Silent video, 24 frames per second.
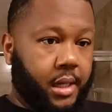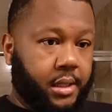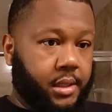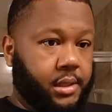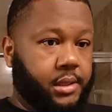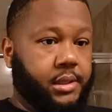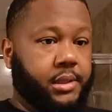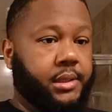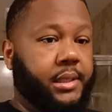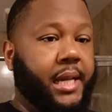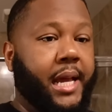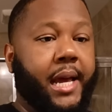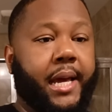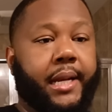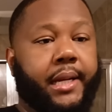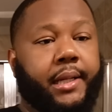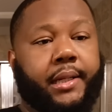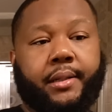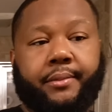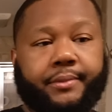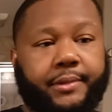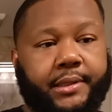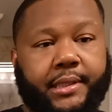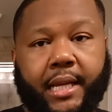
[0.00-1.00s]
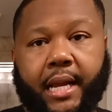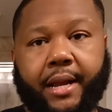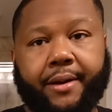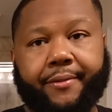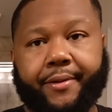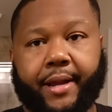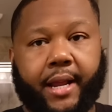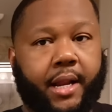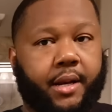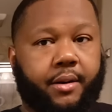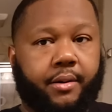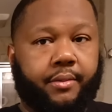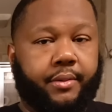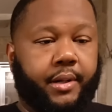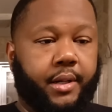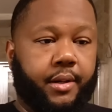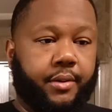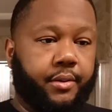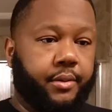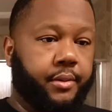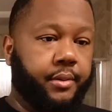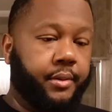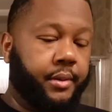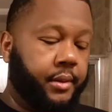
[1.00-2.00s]
just got it, I'm sorry, I don't know.
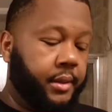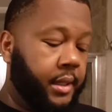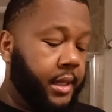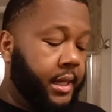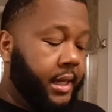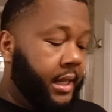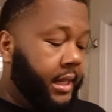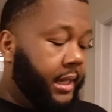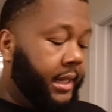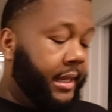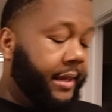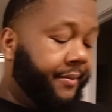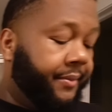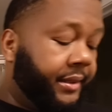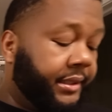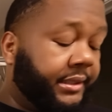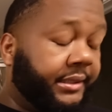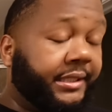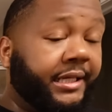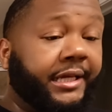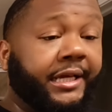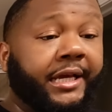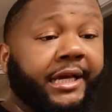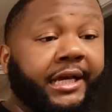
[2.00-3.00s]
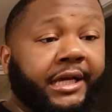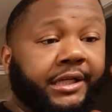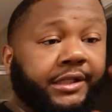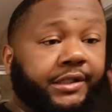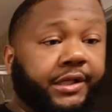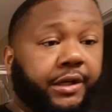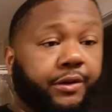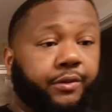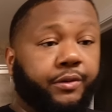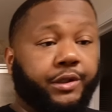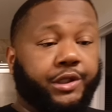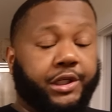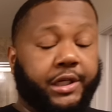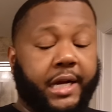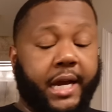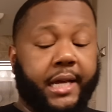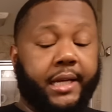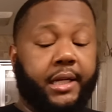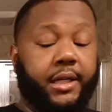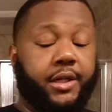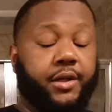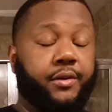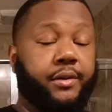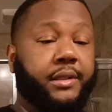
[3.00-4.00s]
Let me see. So what you
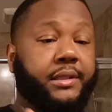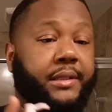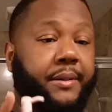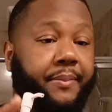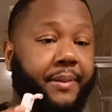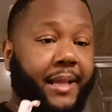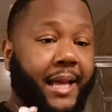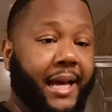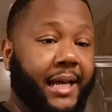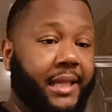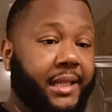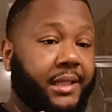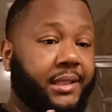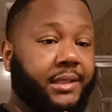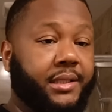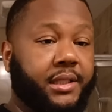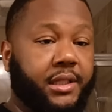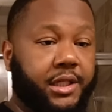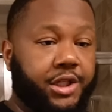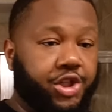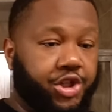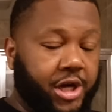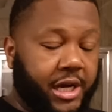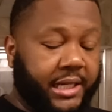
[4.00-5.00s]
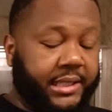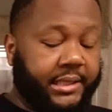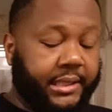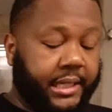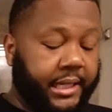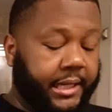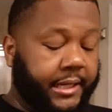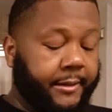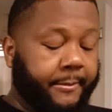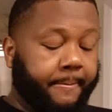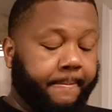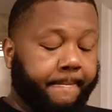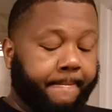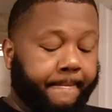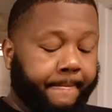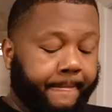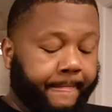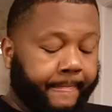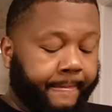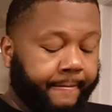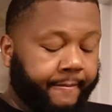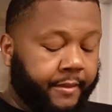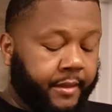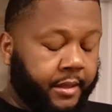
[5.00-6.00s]
gotta do is apply this to dry skin.
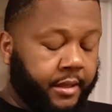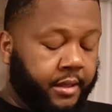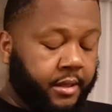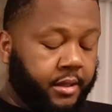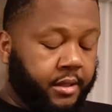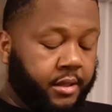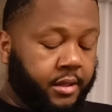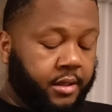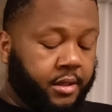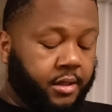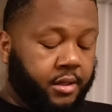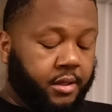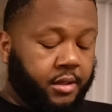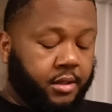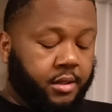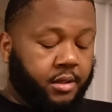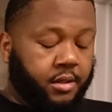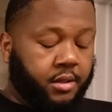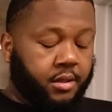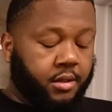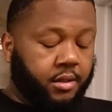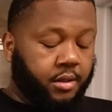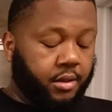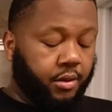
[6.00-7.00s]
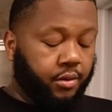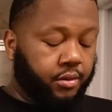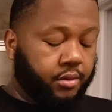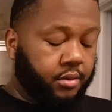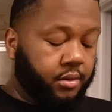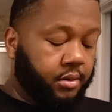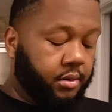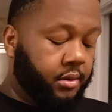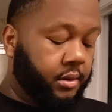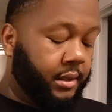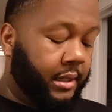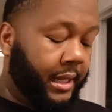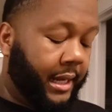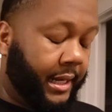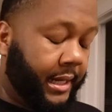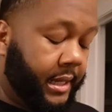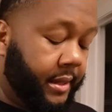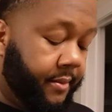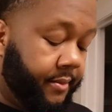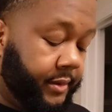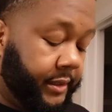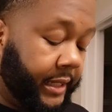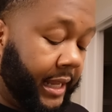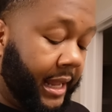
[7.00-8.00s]
Ooh, a lot
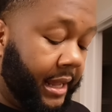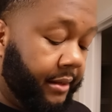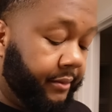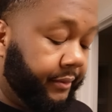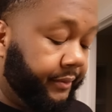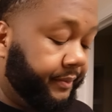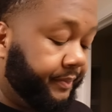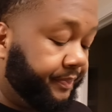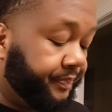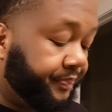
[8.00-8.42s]
comes out